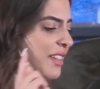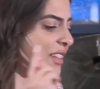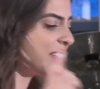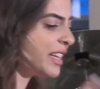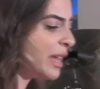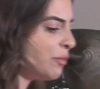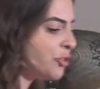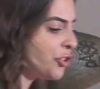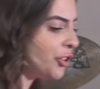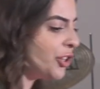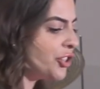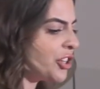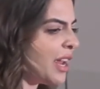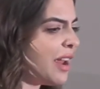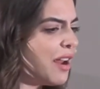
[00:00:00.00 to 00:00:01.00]
the same
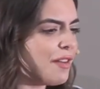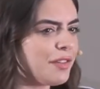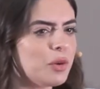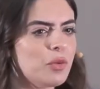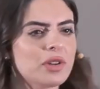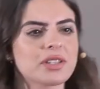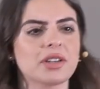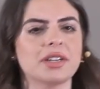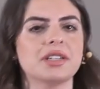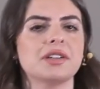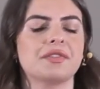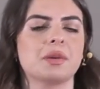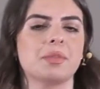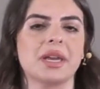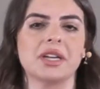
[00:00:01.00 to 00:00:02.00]
church, everyone's on a
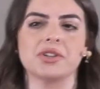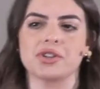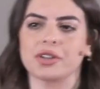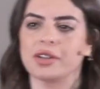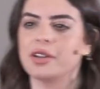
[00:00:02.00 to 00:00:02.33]
different page.